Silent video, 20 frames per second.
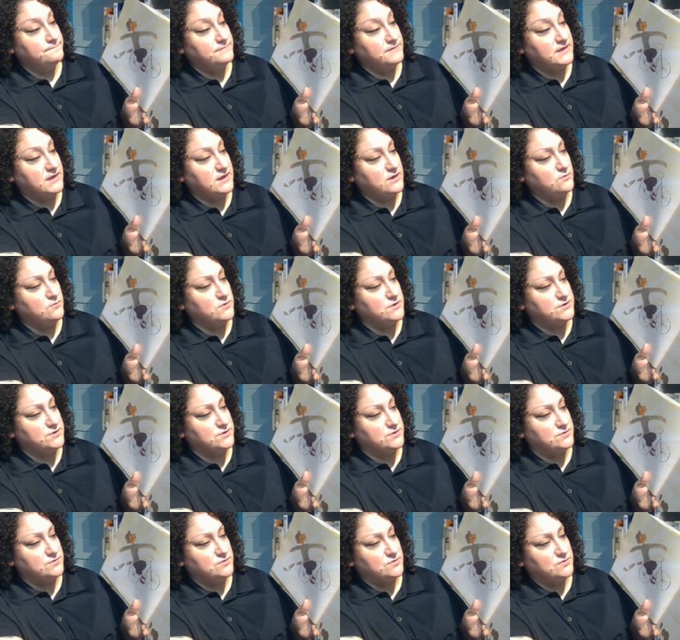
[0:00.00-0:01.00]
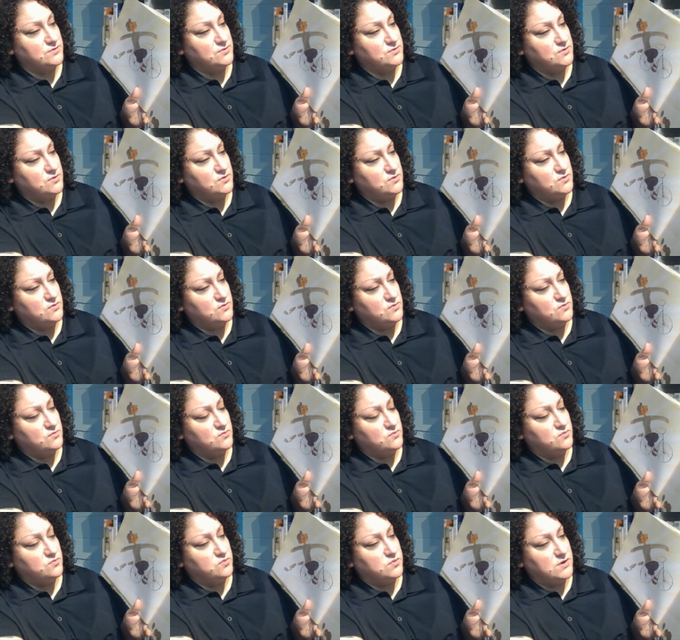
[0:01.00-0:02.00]
He wondered,
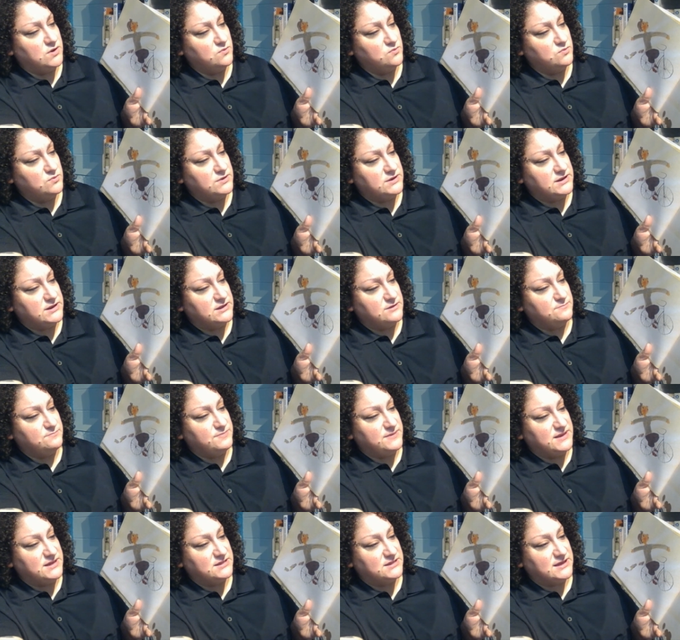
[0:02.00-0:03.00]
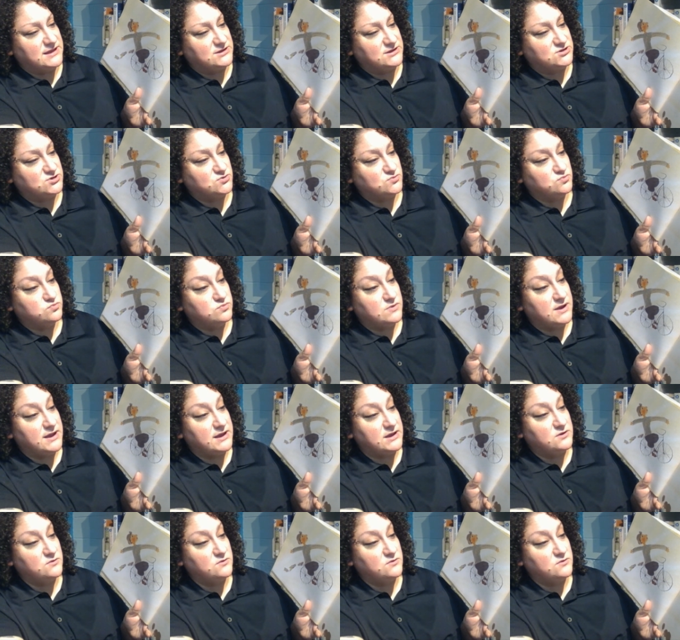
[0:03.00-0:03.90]
what would it be like to ride